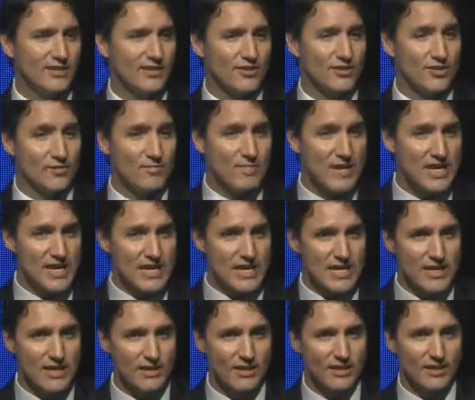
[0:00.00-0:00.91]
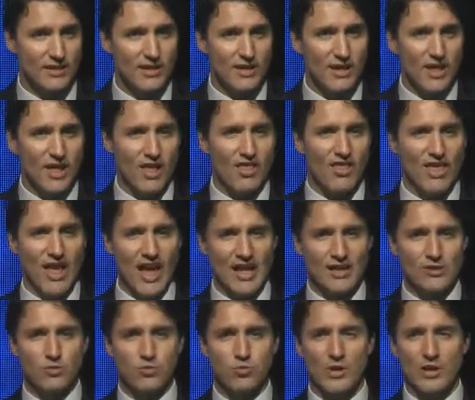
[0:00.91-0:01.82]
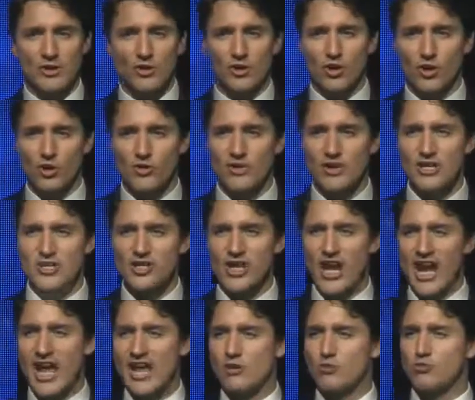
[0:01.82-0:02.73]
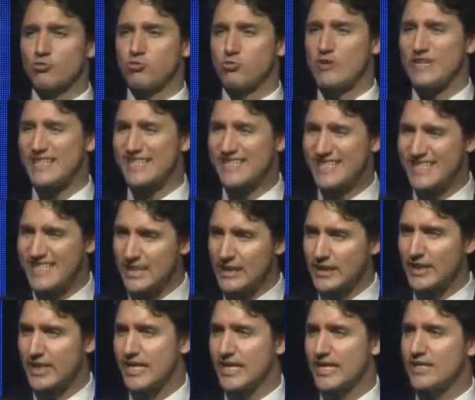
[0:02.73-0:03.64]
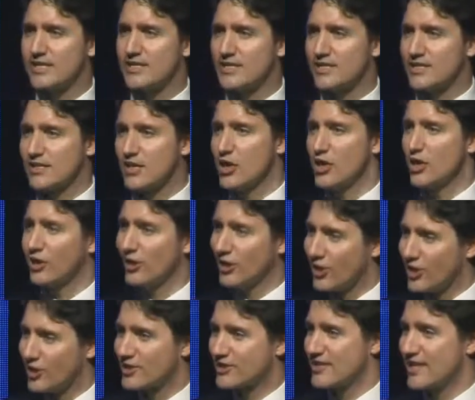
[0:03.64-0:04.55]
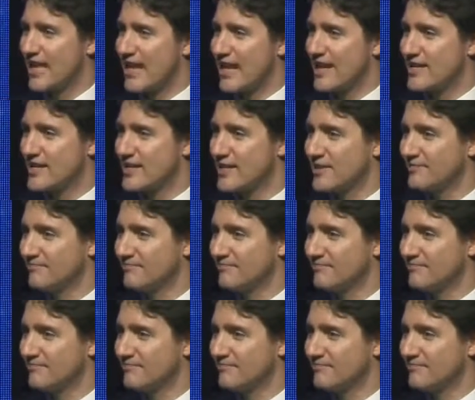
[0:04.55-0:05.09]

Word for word: To me, that's what courage and resilience looks like.